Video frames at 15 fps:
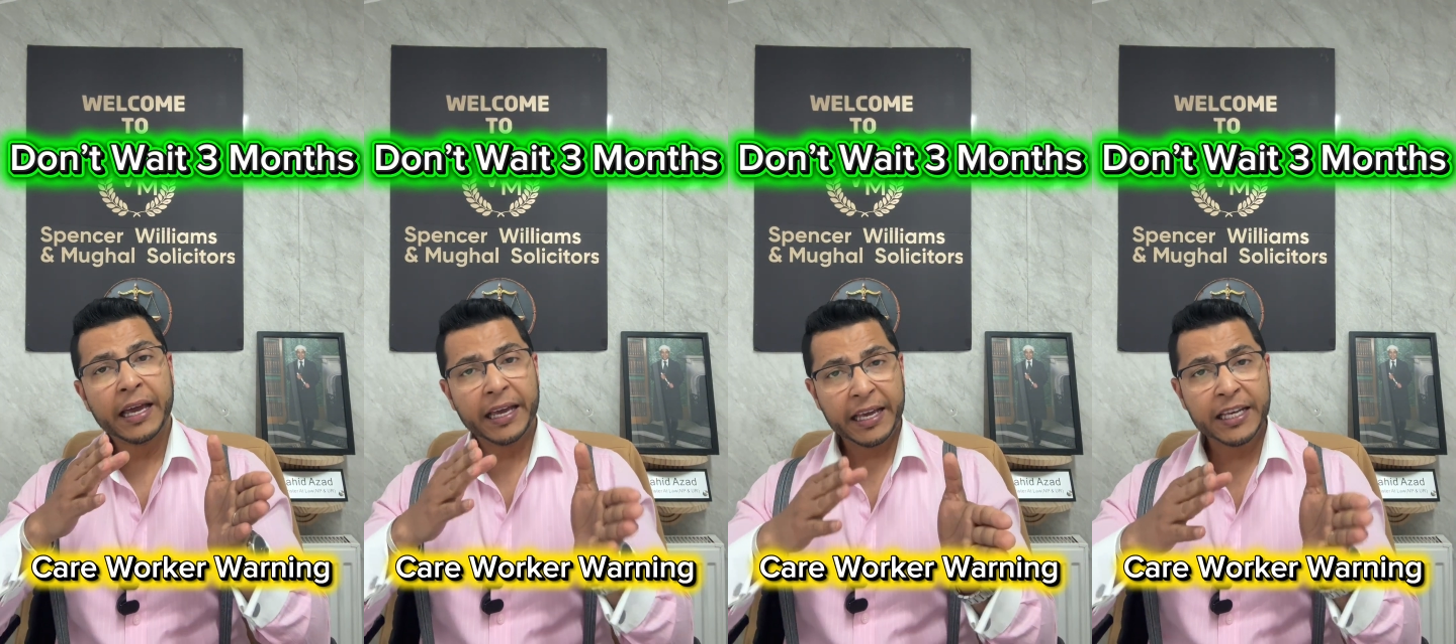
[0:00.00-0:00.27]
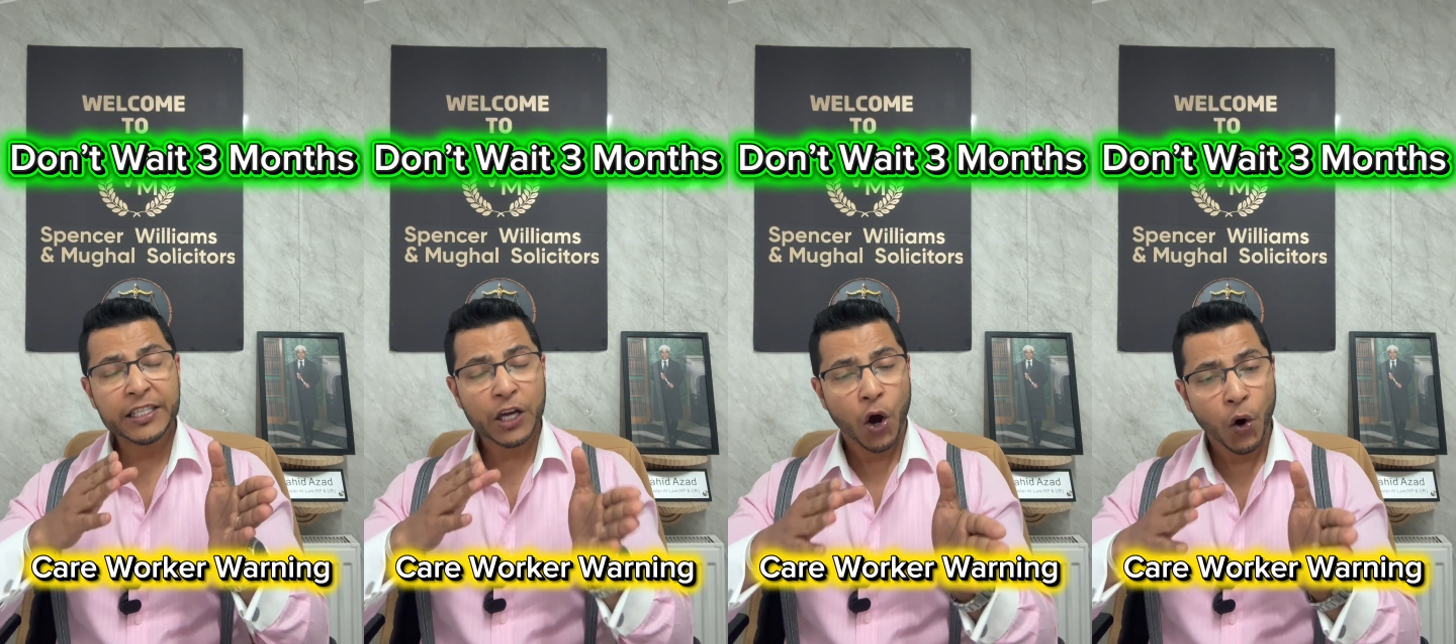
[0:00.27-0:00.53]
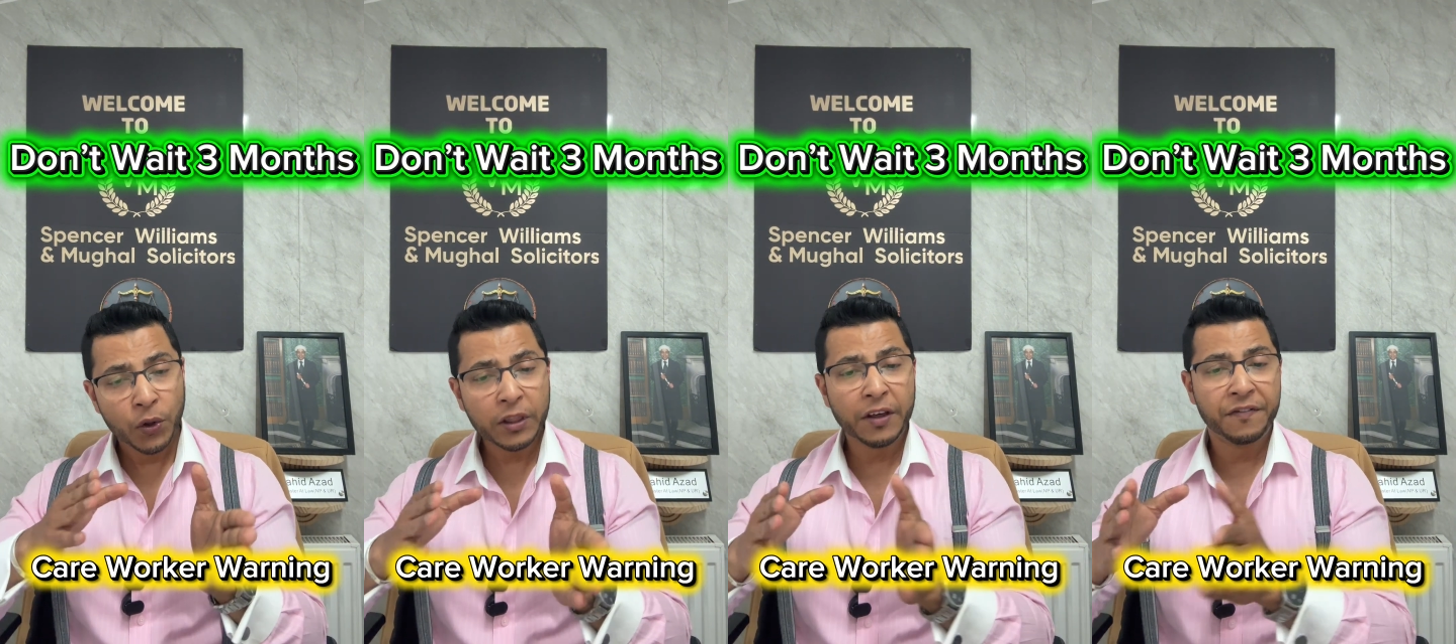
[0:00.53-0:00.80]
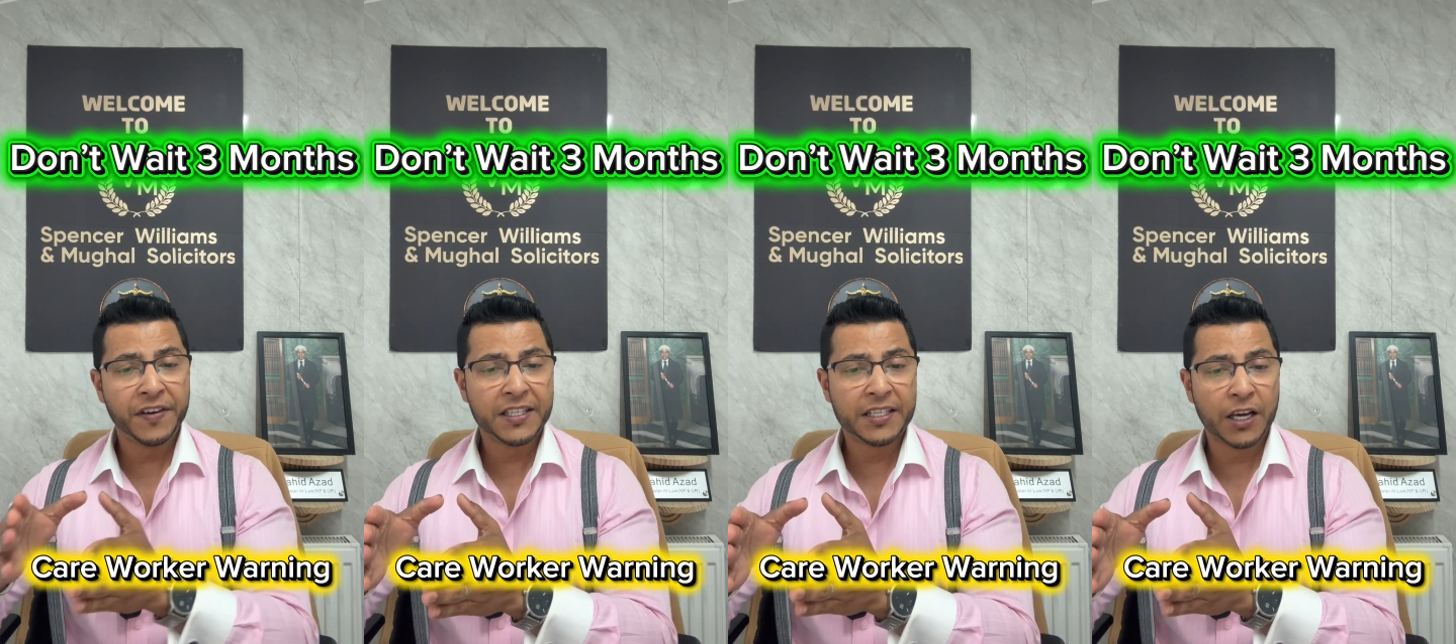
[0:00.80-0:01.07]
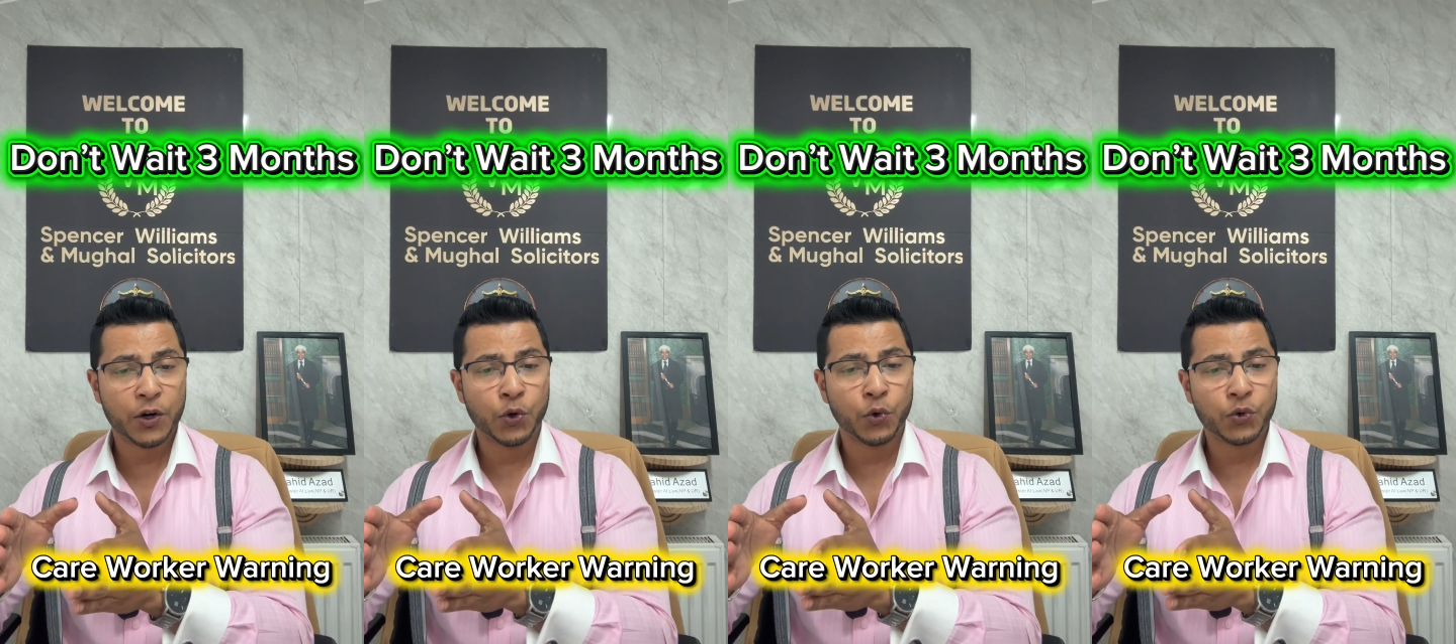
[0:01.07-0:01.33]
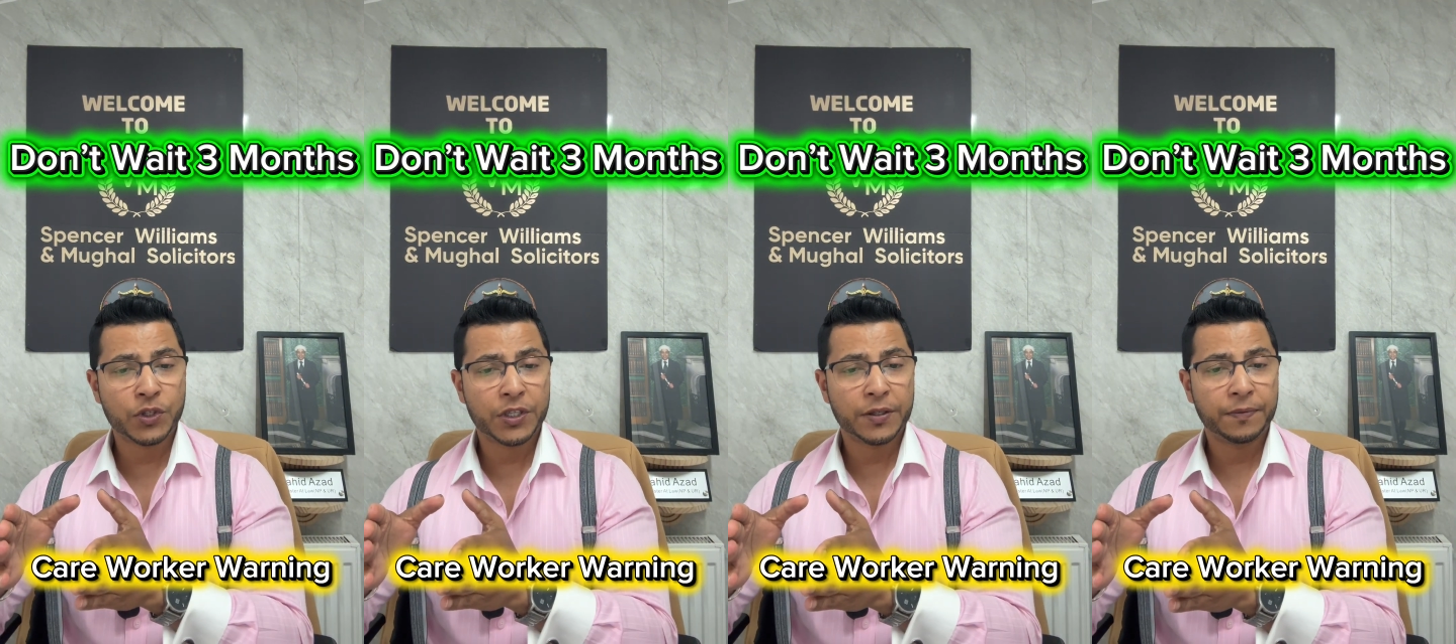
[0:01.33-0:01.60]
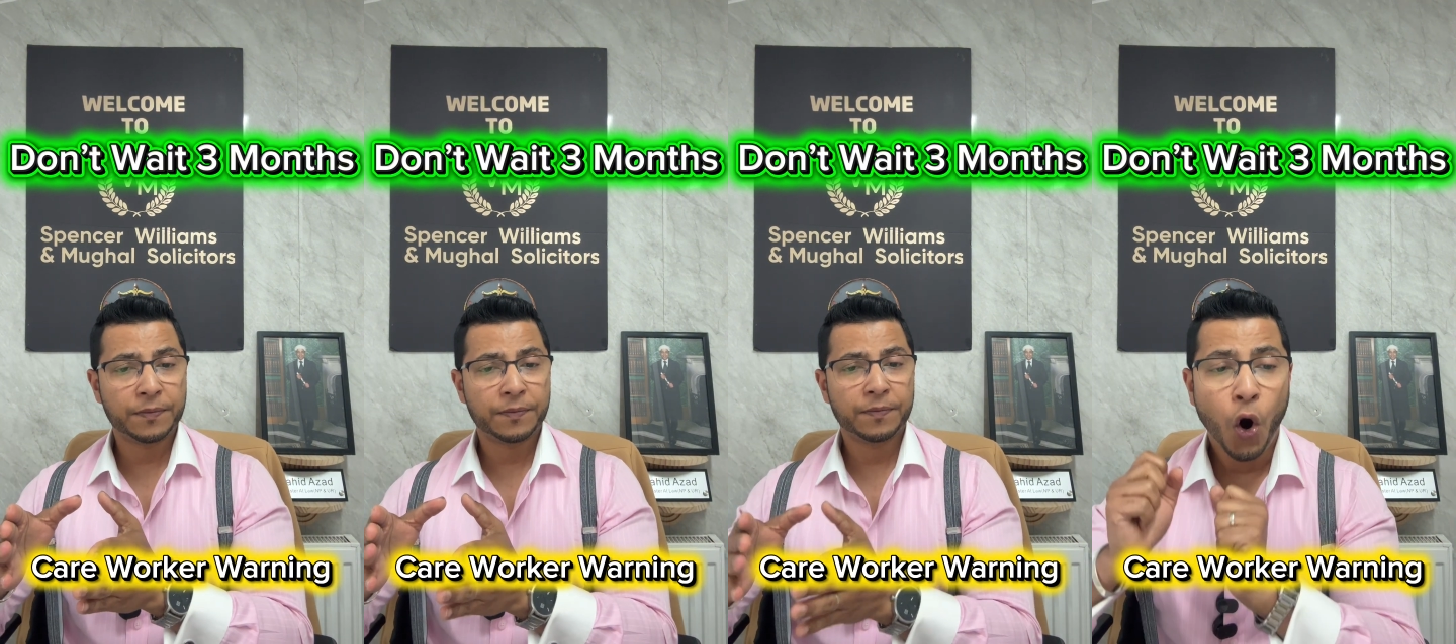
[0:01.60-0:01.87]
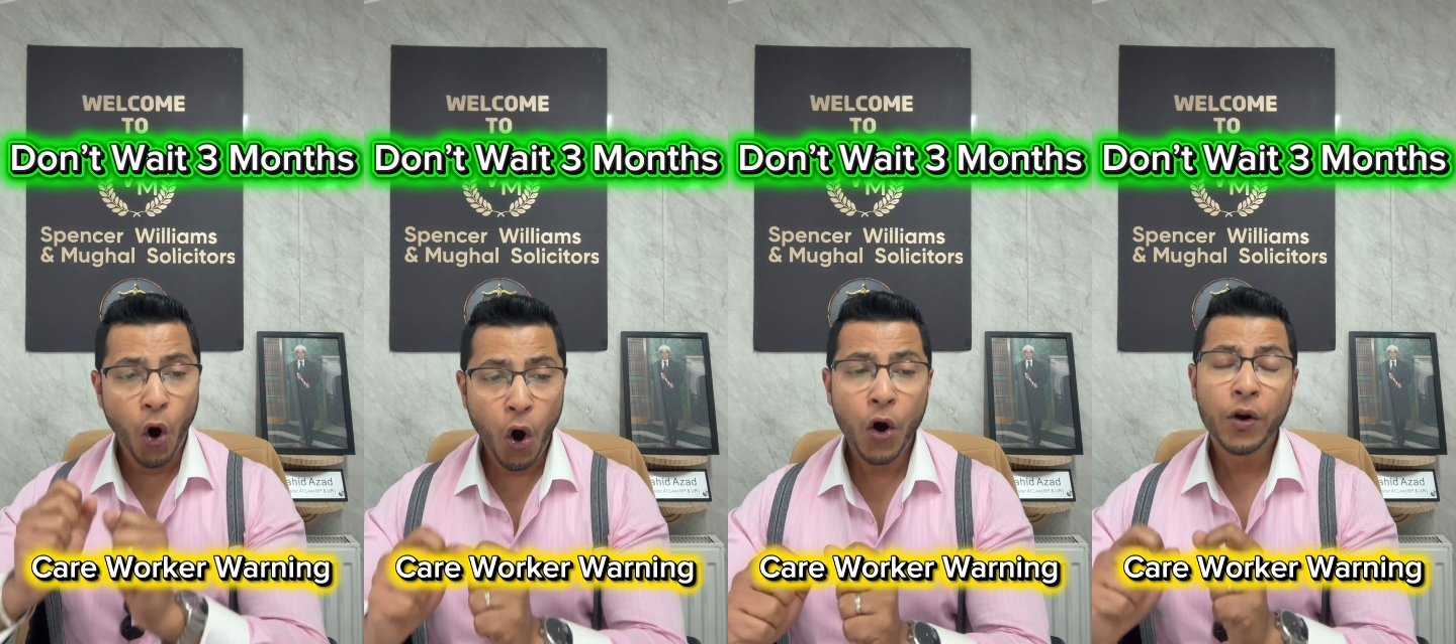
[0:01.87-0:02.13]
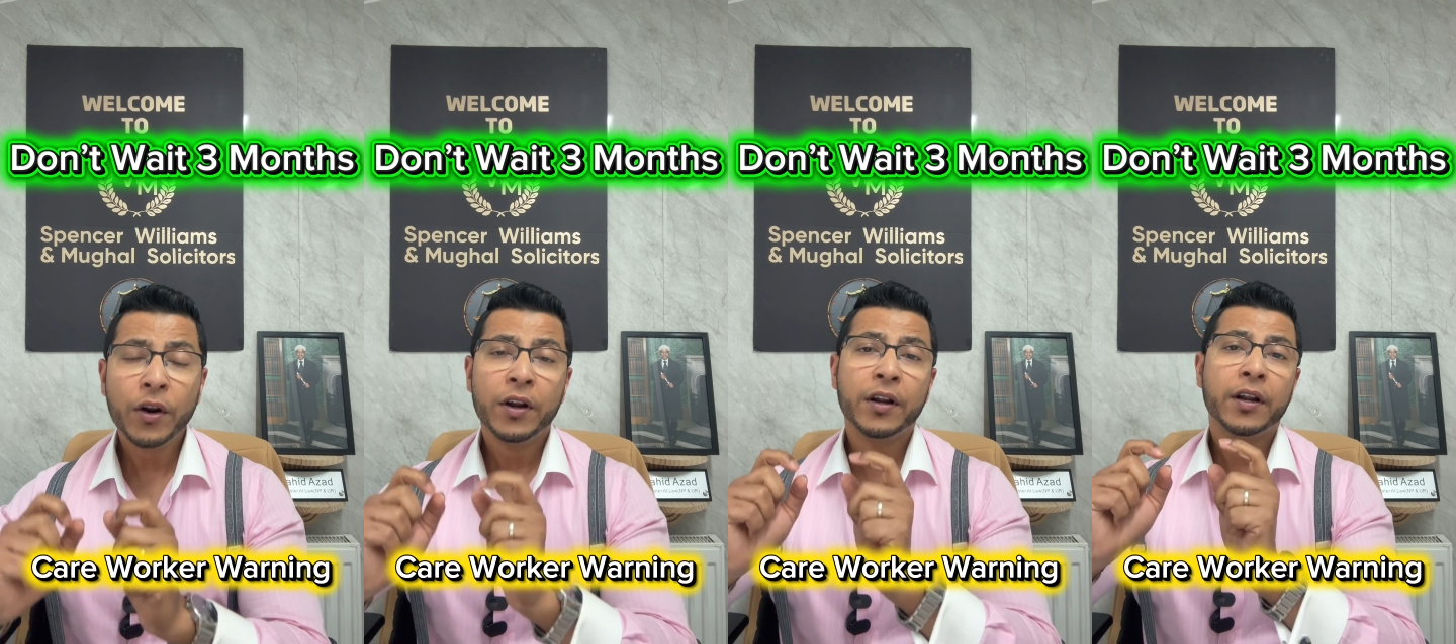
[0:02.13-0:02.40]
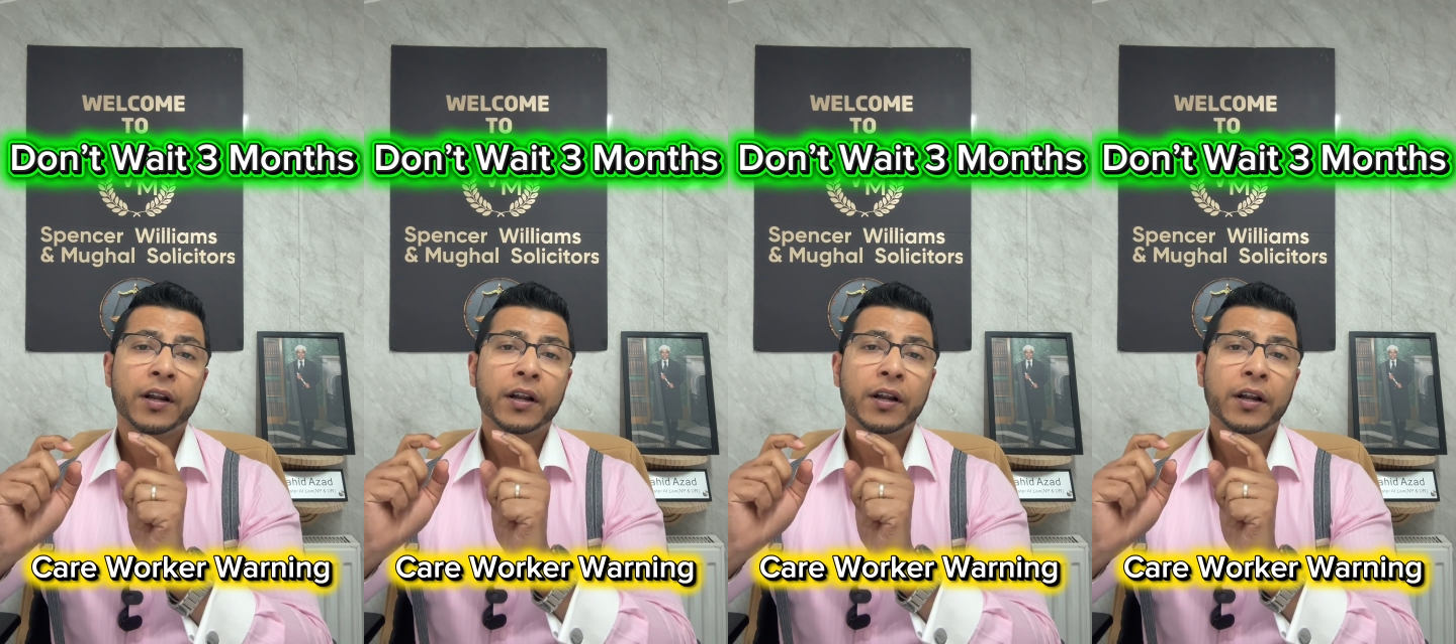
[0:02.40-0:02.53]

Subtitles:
is on the visa route or